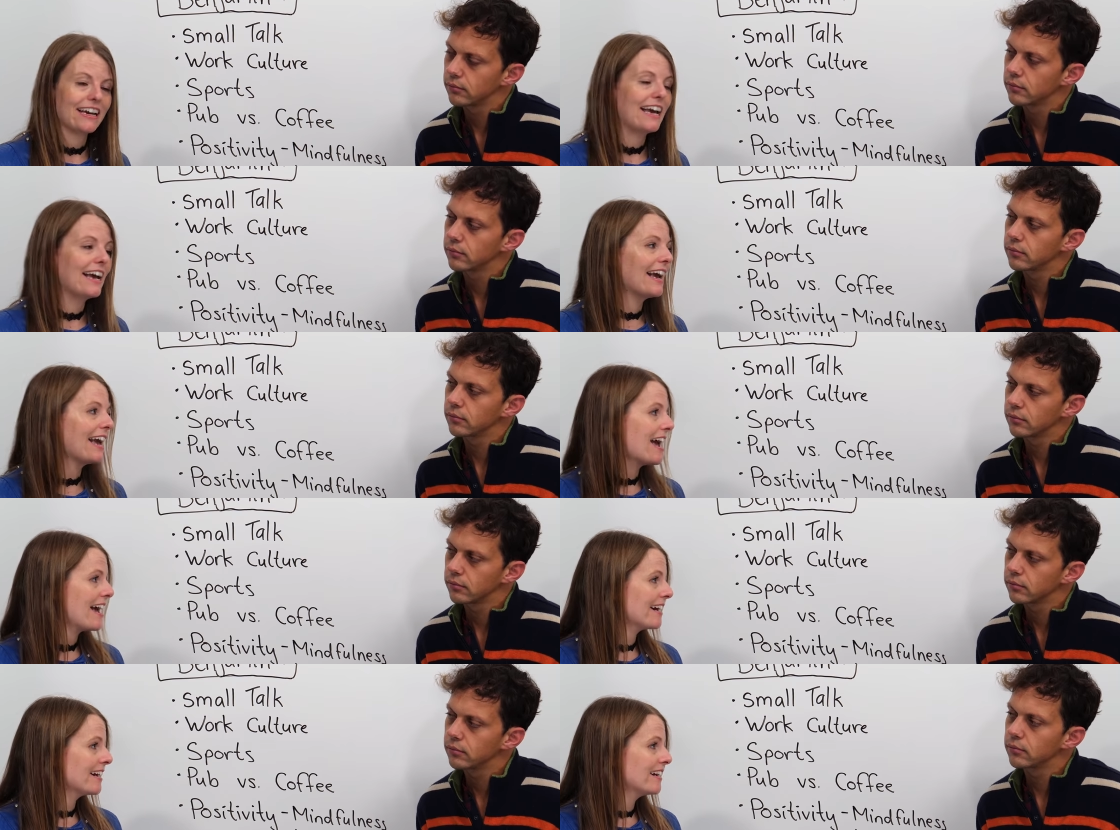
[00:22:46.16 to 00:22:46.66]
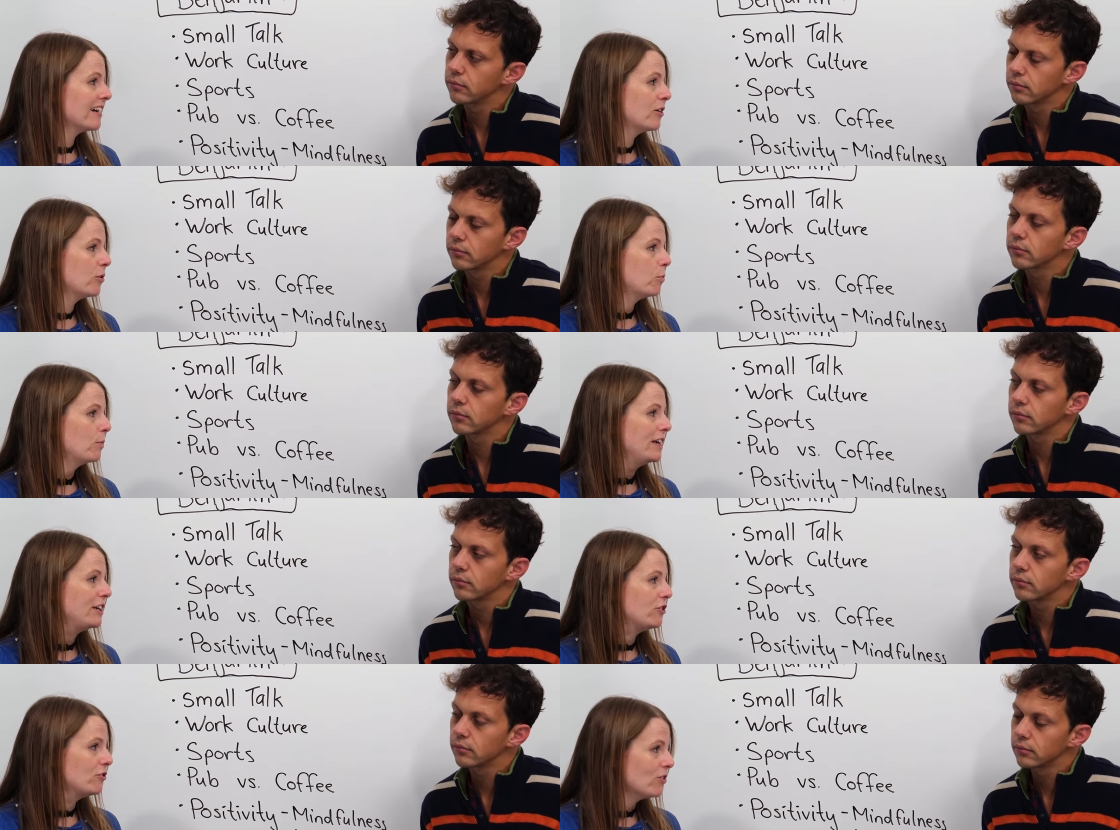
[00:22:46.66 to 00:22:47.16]
Speaker 1: In Canada,
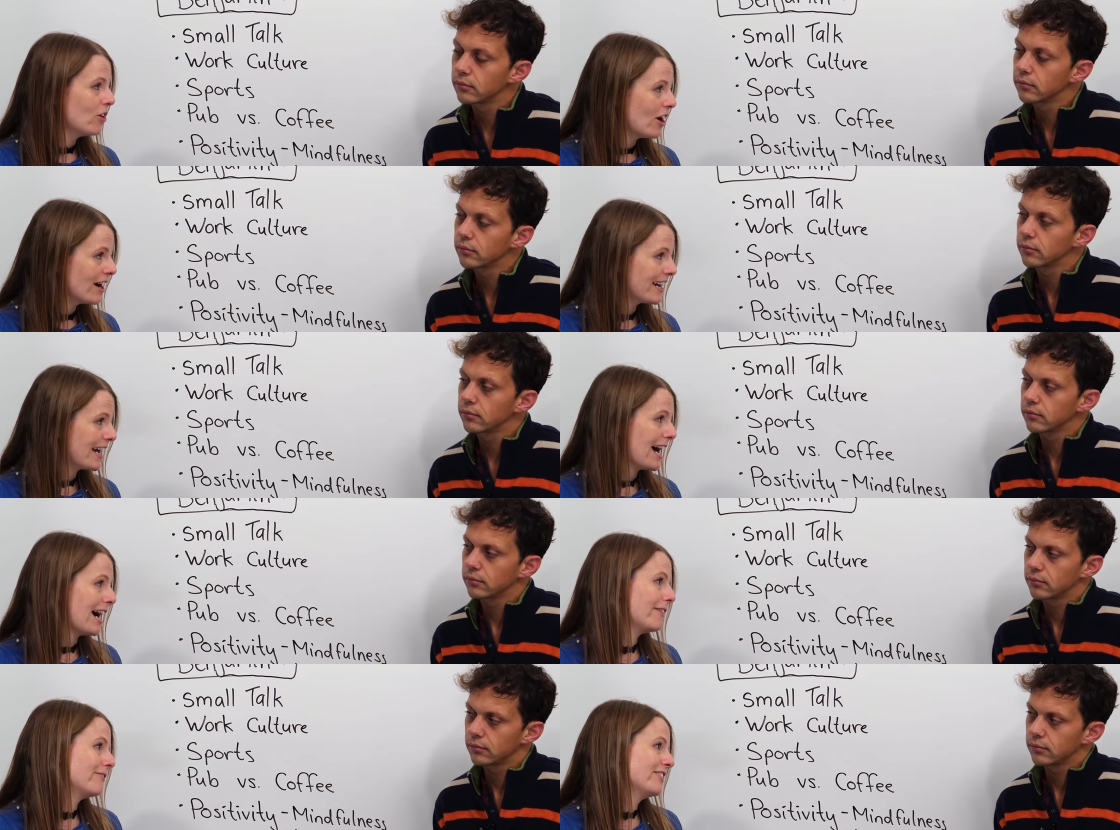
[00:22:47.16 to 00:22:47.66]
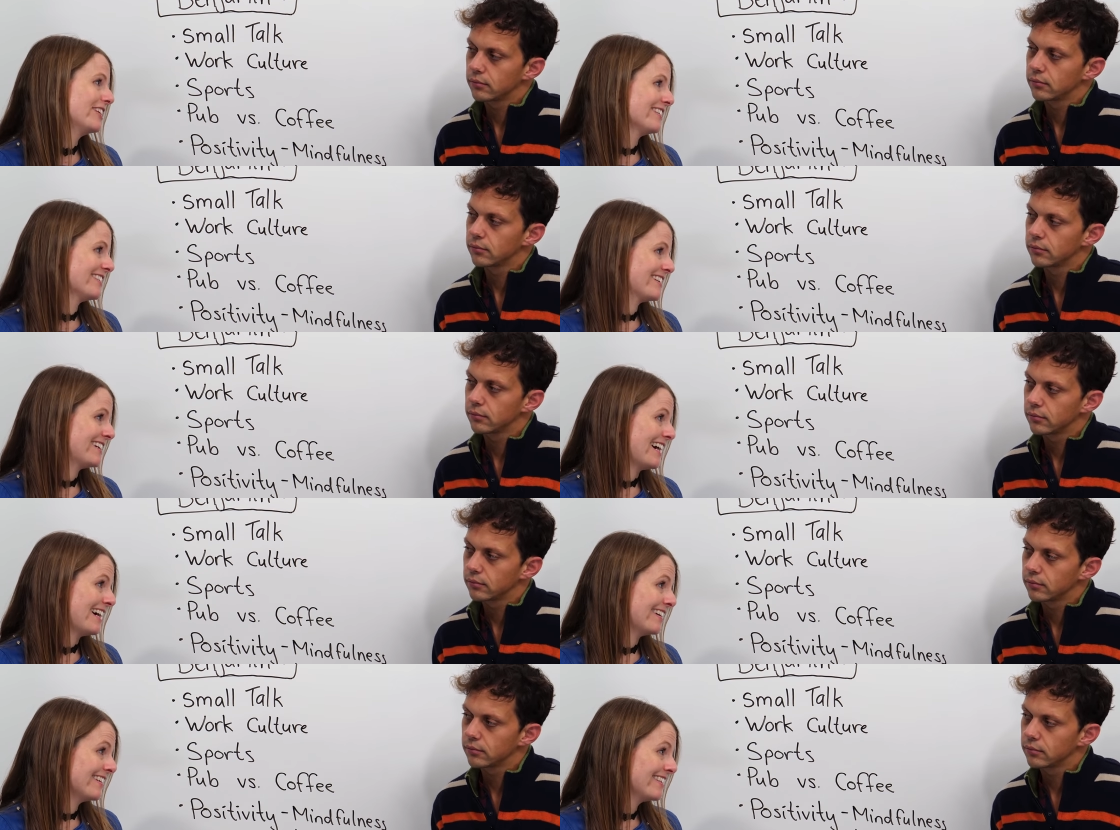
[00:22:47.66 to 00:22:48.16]
we do not have this
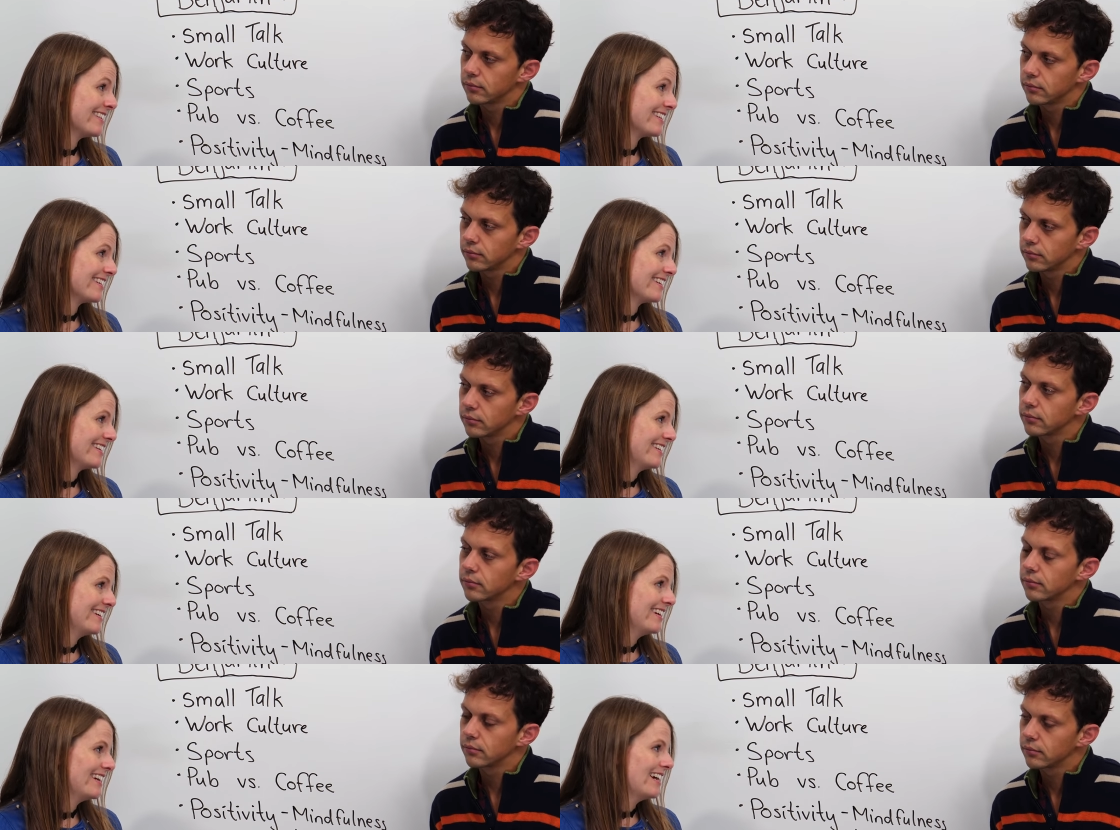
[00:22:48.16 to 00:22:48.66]
test,